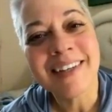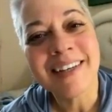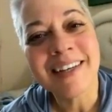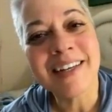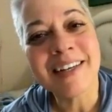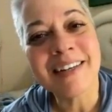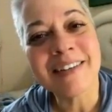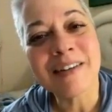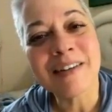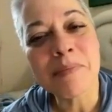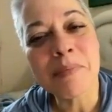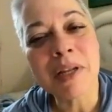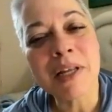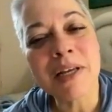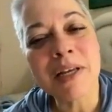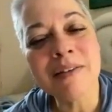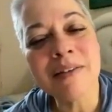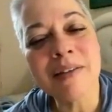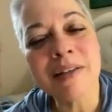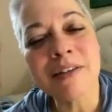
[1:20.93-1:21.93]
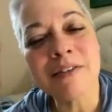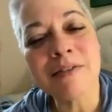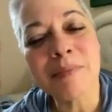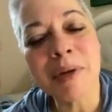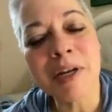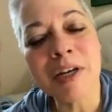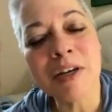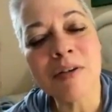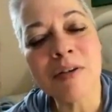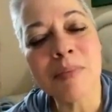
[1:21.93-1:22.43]
It is a place that is
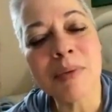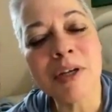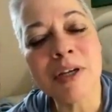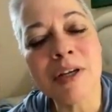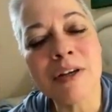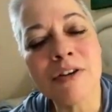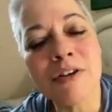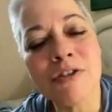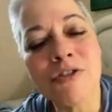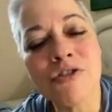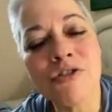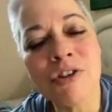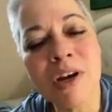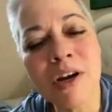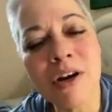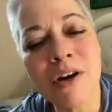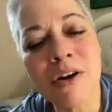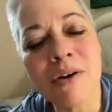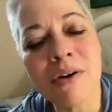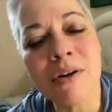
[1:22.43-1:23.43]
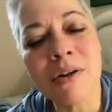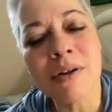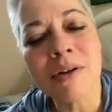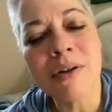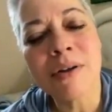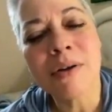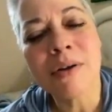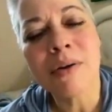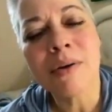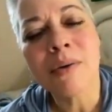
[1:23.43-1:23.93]
meant to be shared
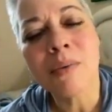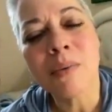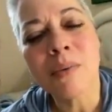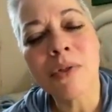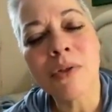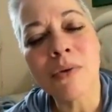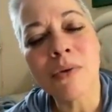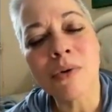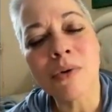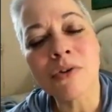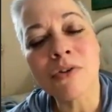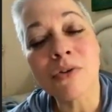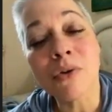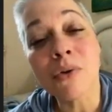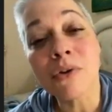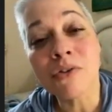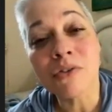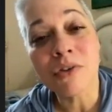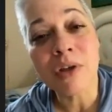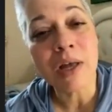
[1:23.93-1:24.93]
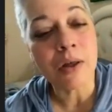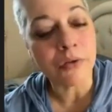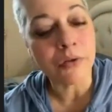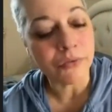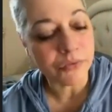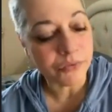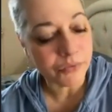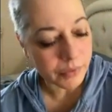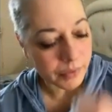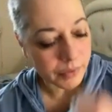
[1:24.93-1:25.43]
with your soul
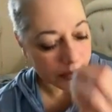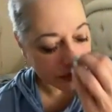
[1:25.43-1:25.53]
self.